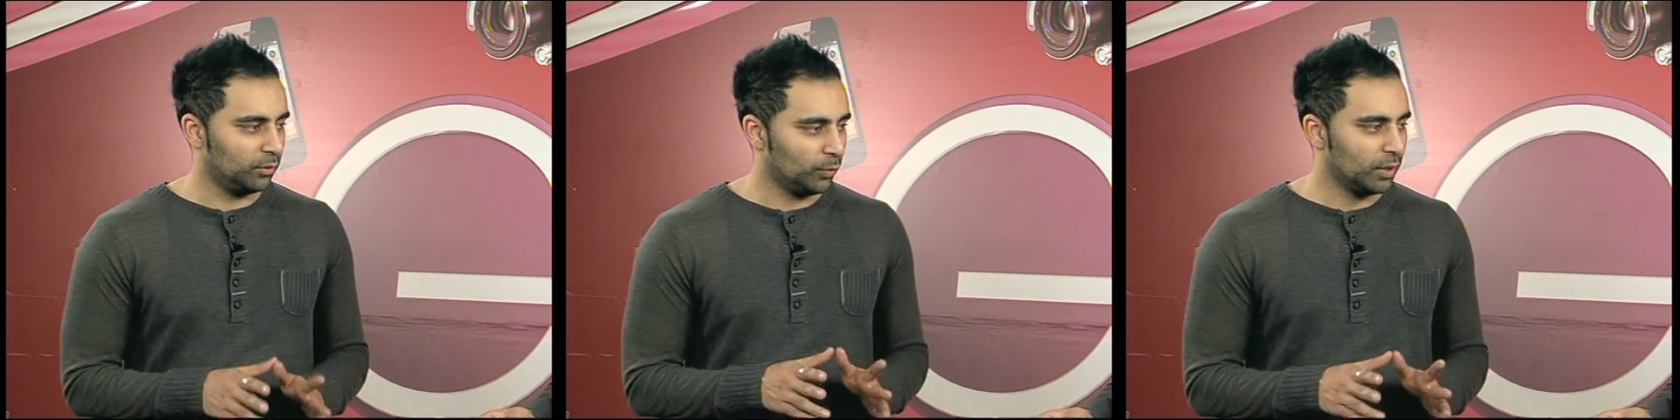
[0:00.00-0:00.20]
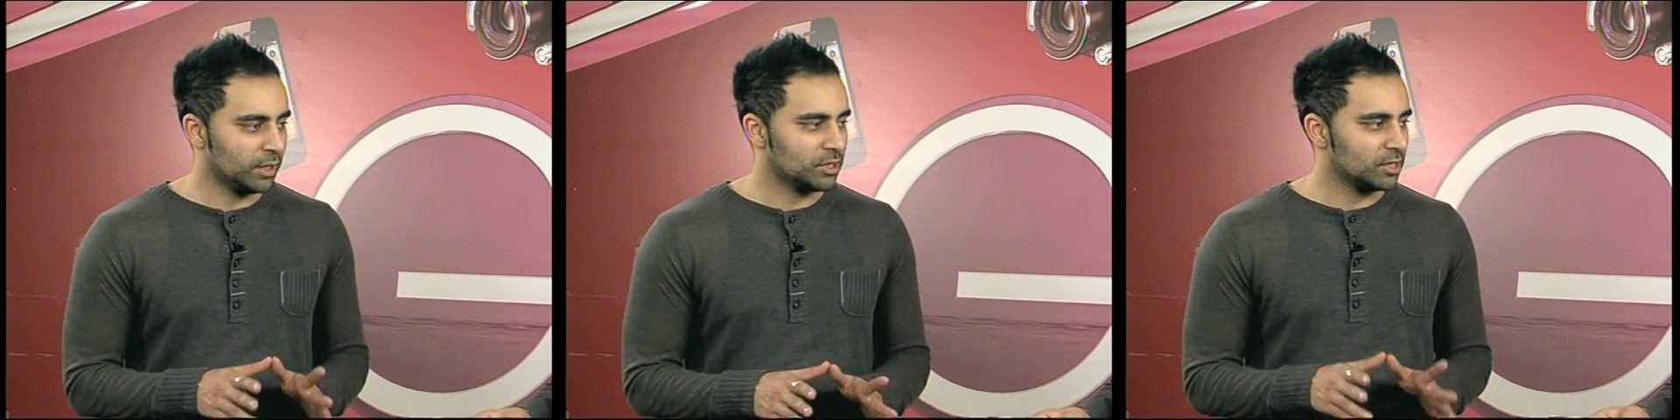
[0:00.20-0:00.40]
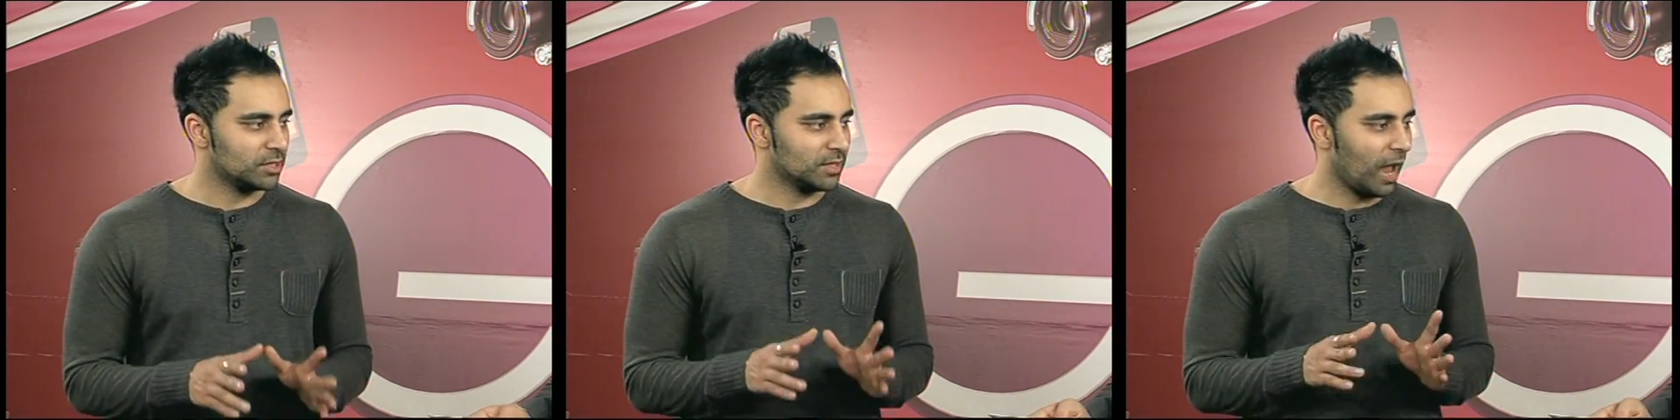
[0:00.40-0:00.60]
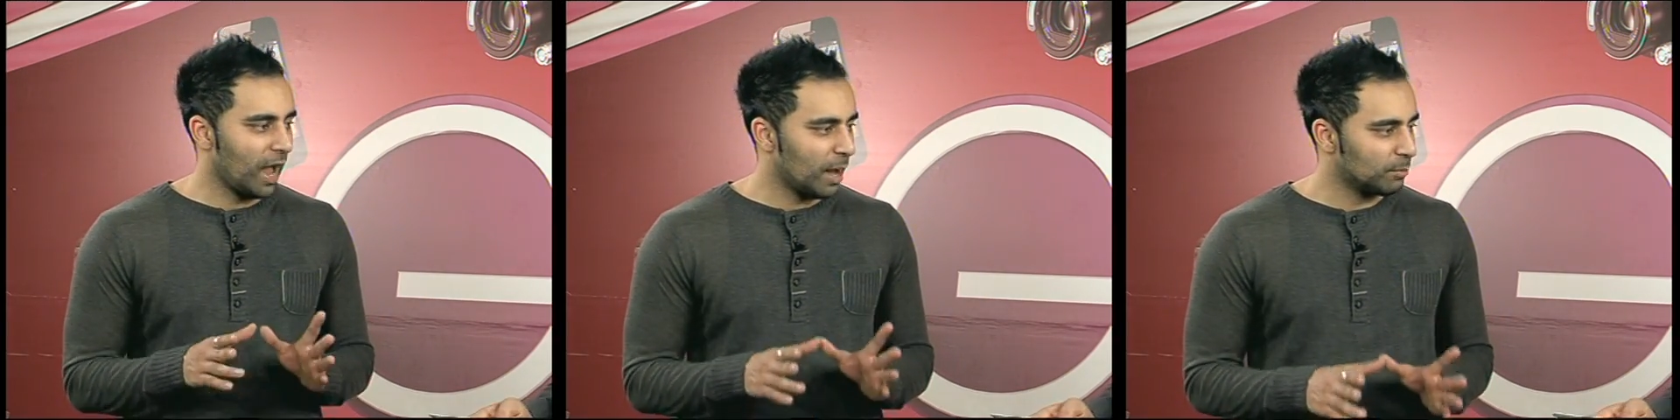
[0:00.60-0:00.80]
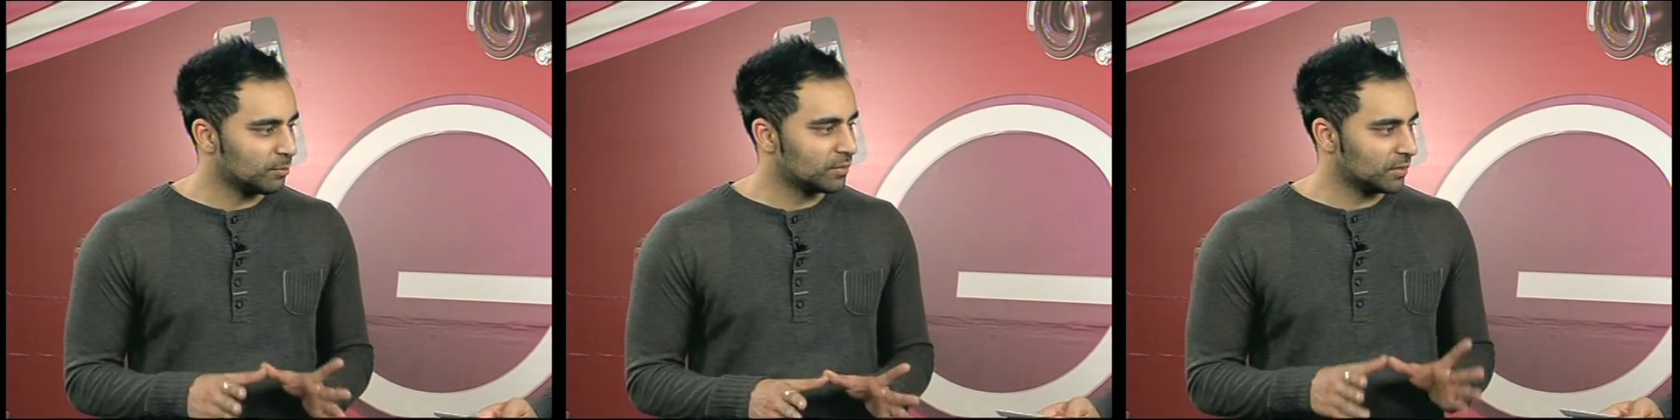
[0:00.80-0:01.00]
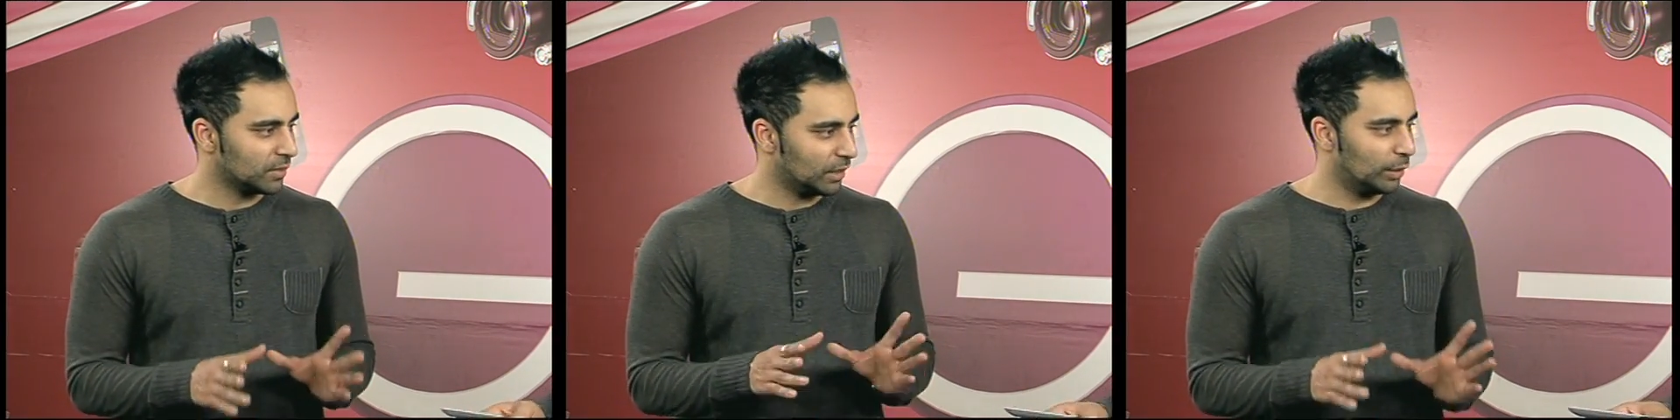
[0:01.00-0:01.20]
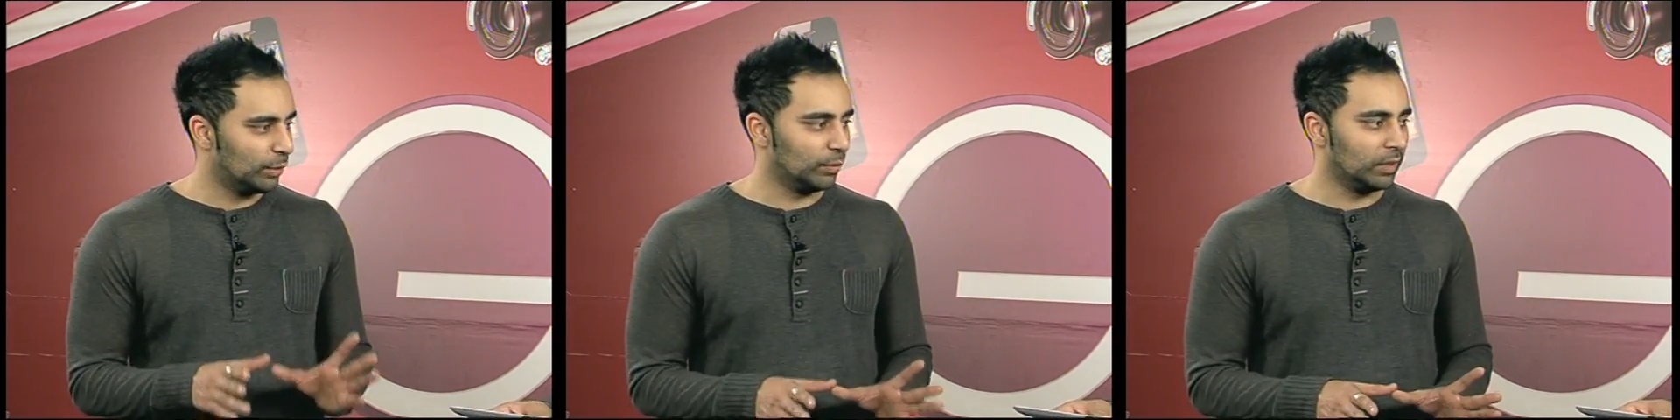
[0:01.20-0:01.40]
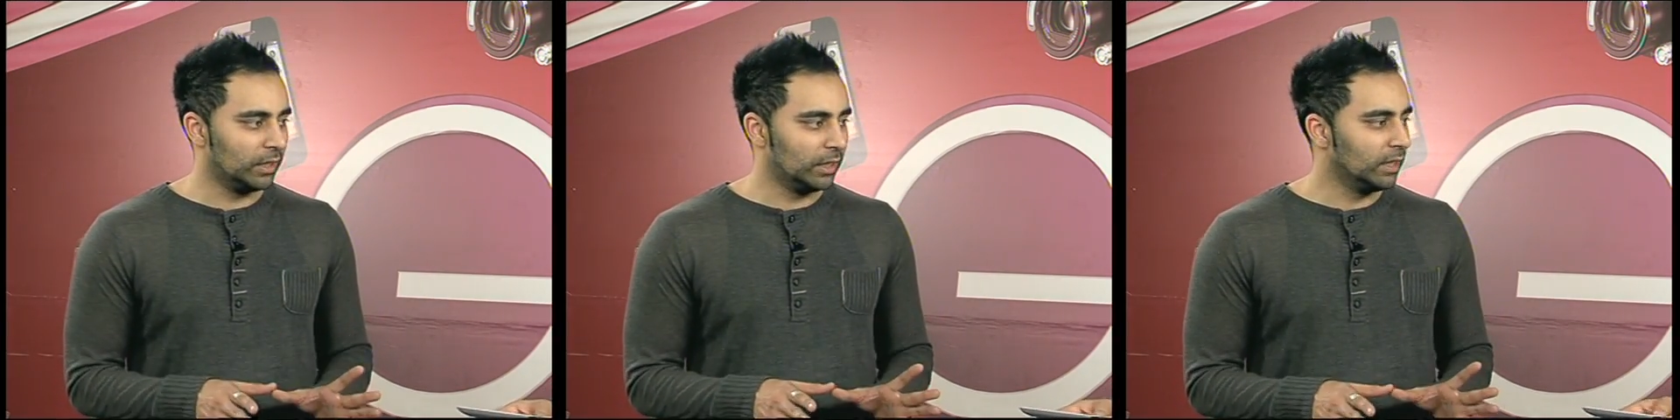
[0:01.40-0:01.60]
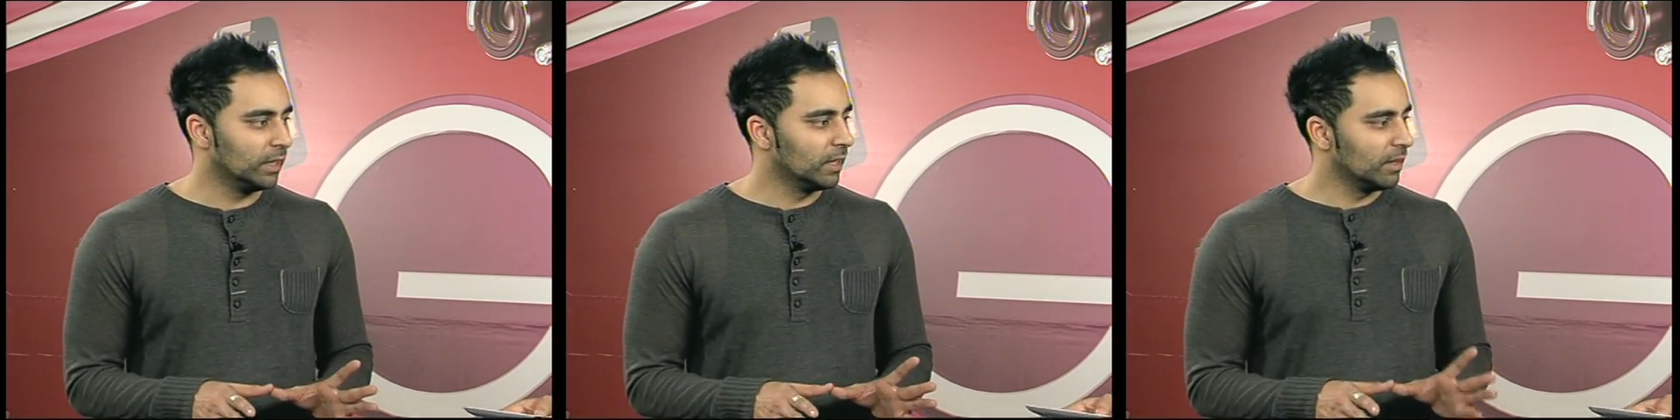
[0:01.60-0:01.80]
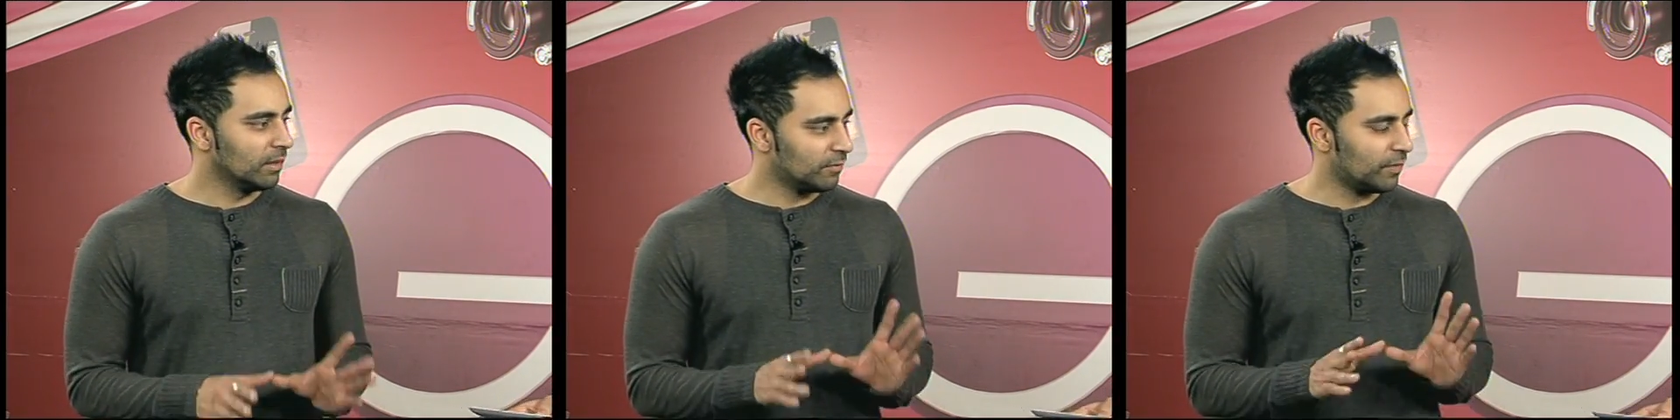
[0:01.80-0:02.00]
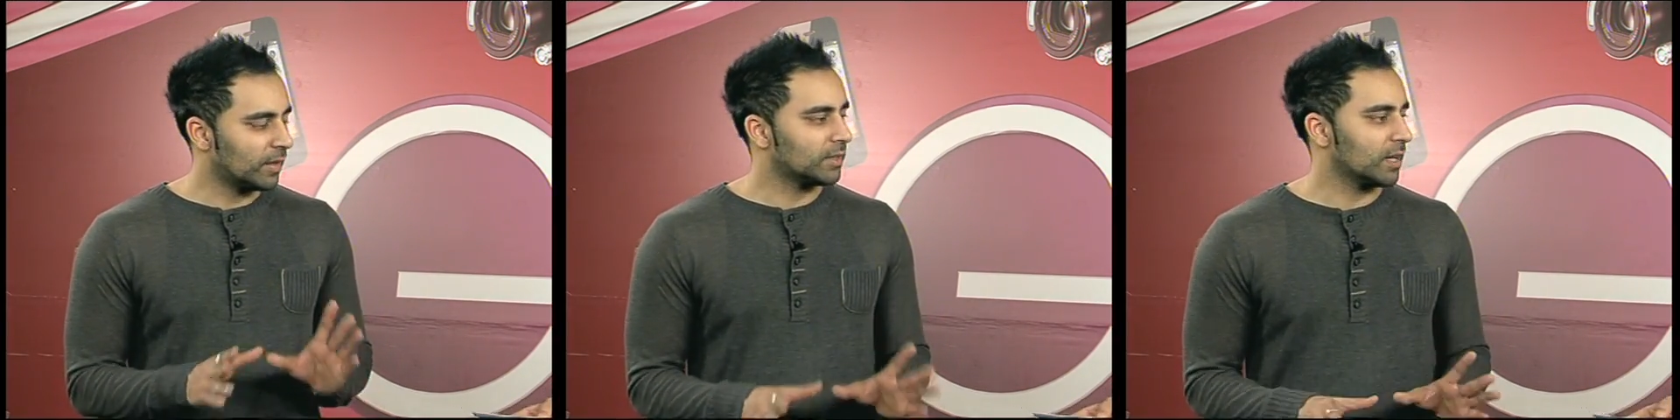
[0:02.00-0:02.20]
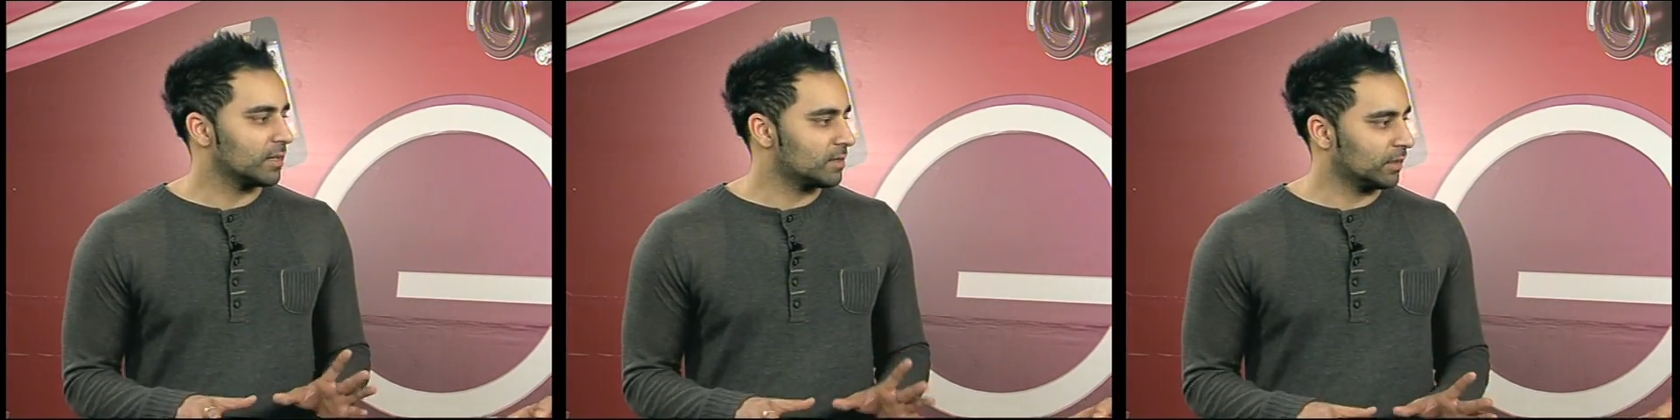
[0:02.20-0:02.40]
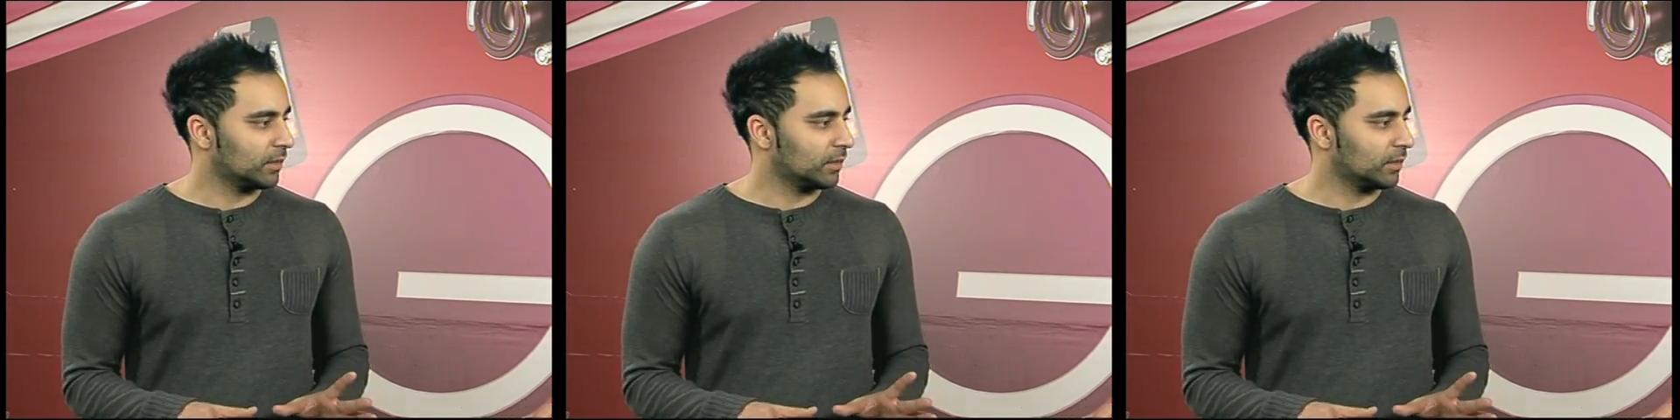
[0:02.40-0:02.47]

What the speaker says: which is absolutely fantastic.